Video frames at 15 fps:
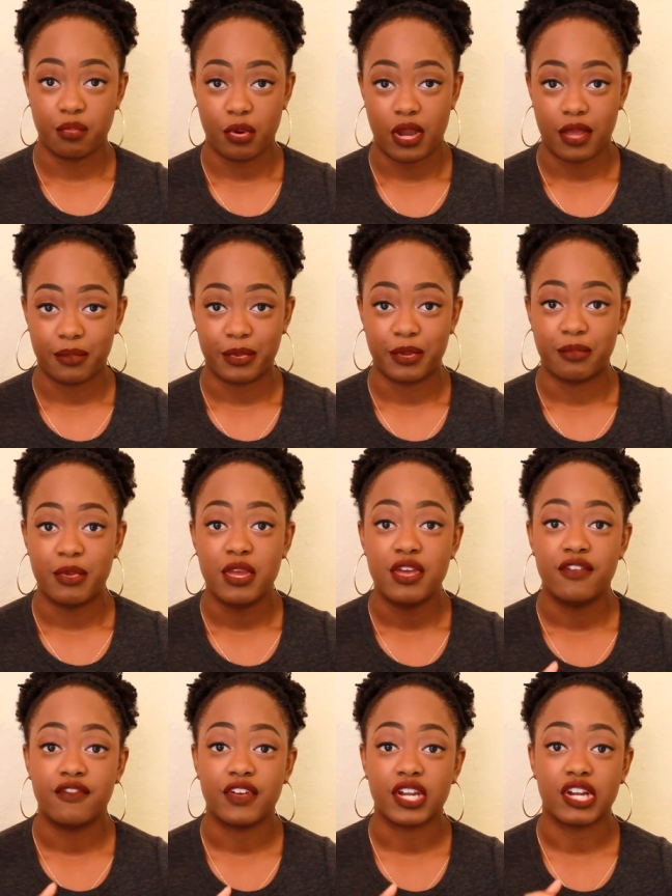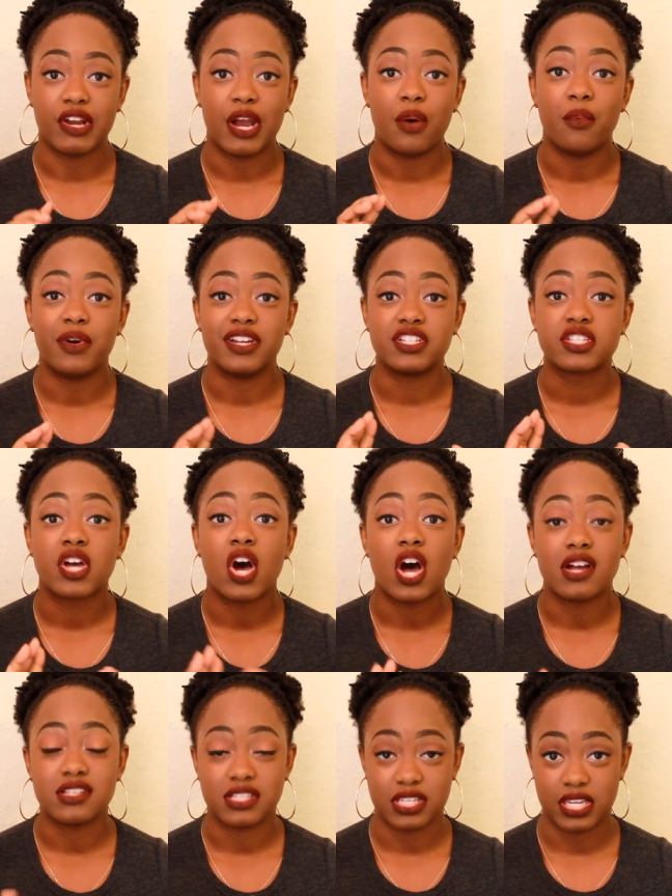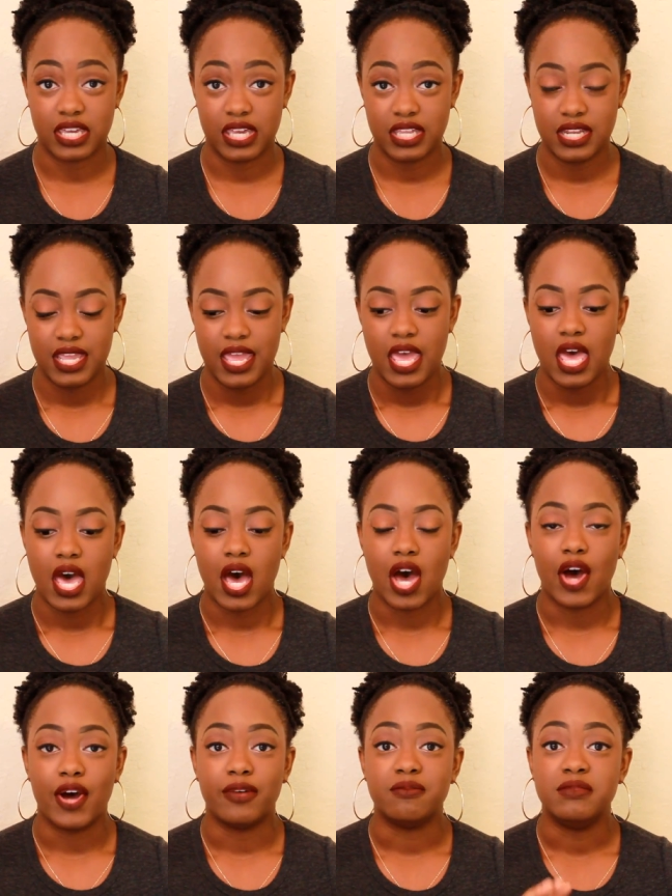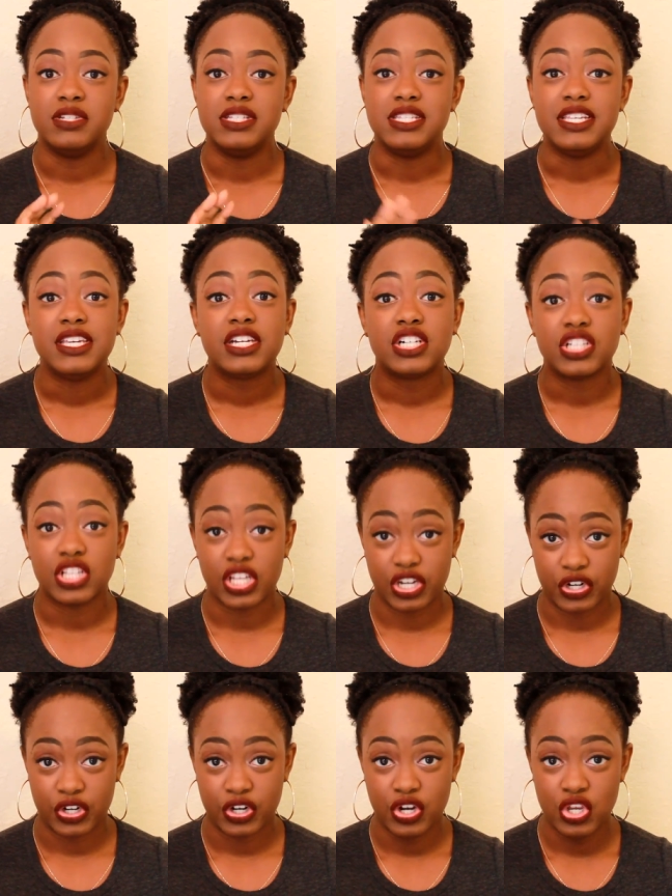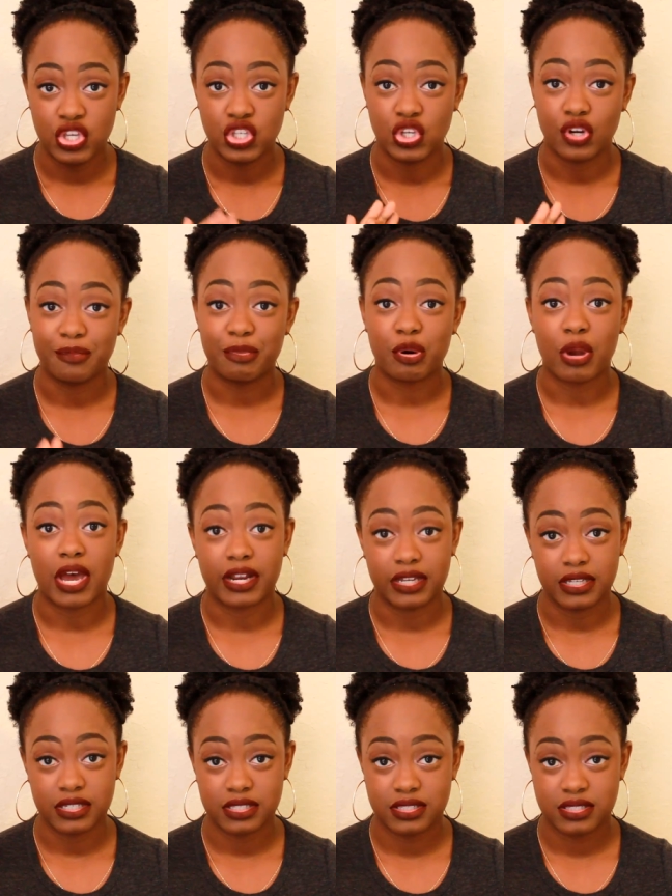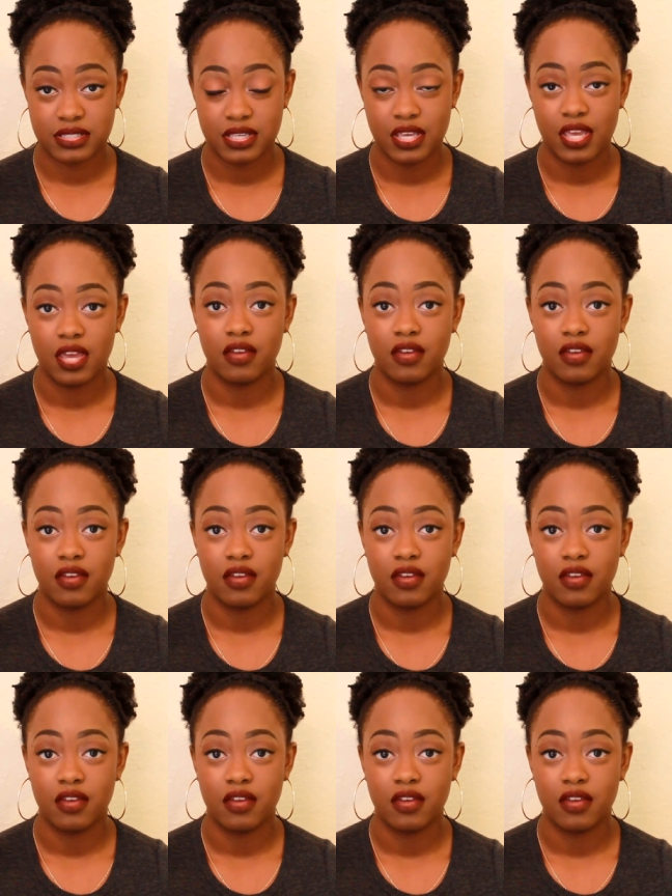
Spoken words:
the problem, figure out what is causing it, declutter your products,